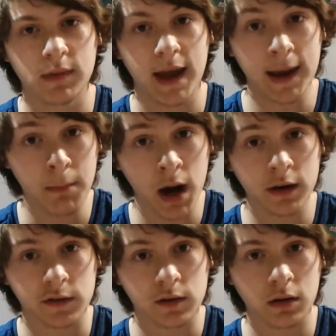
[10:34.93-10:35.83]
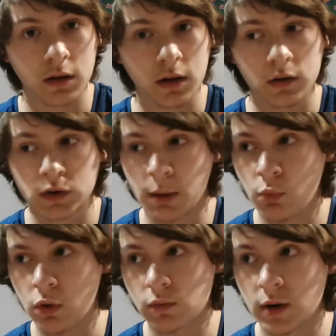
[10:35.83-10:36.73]
A-.
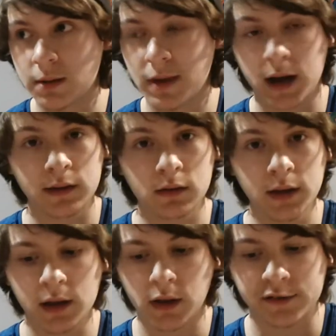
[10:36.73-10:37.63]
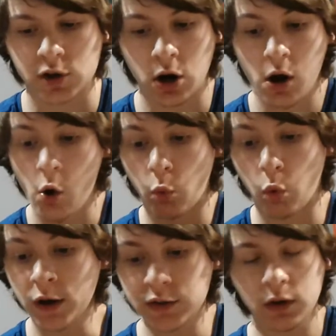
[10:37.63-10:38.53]
Number 1 running back in the league last year.
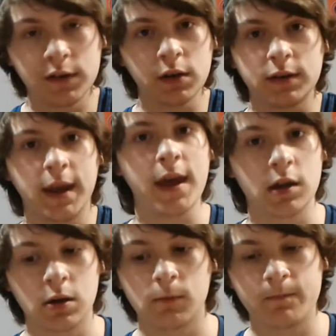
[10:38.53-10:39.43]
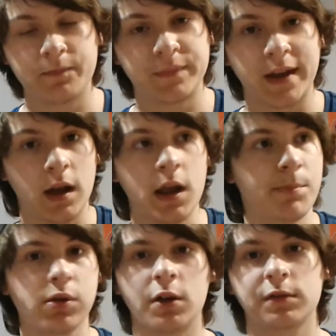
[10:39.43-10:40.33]
What does it take to get an A+?
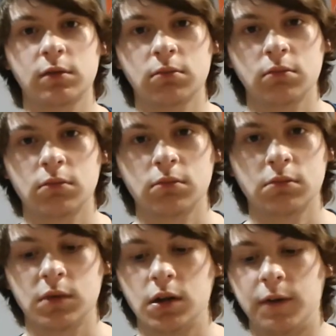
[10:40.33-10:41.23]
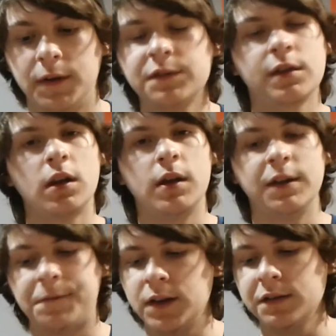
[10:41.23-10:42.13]
If
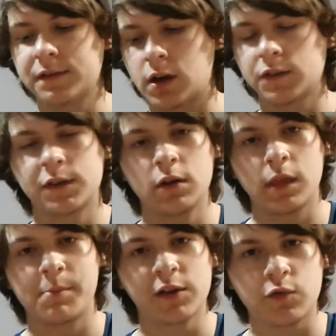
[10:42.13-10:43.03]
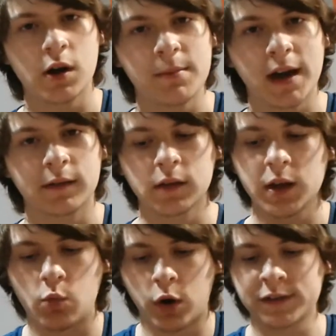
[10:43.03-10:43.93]
he's considered the best running back in the
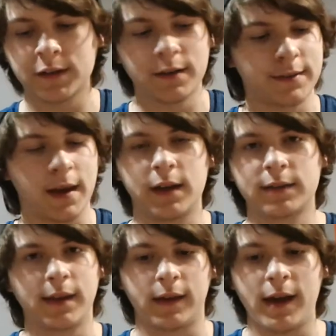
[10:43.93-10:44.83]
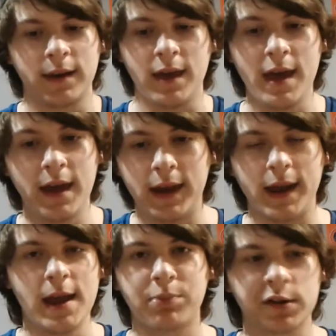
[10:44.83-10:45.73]
league, what does it take to get an
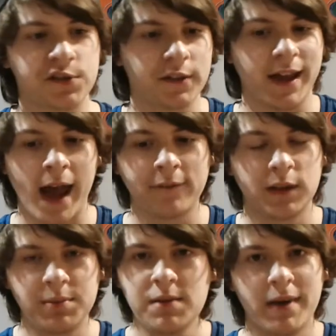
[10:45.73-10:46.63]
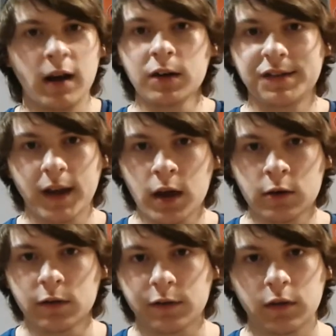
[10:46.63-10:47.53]
A+? Does he have to be Barry
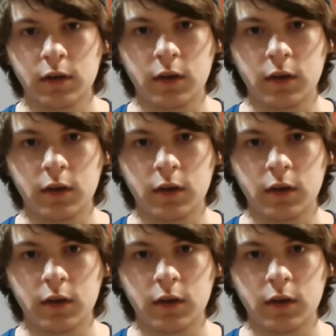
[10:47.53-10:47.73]
Sanders?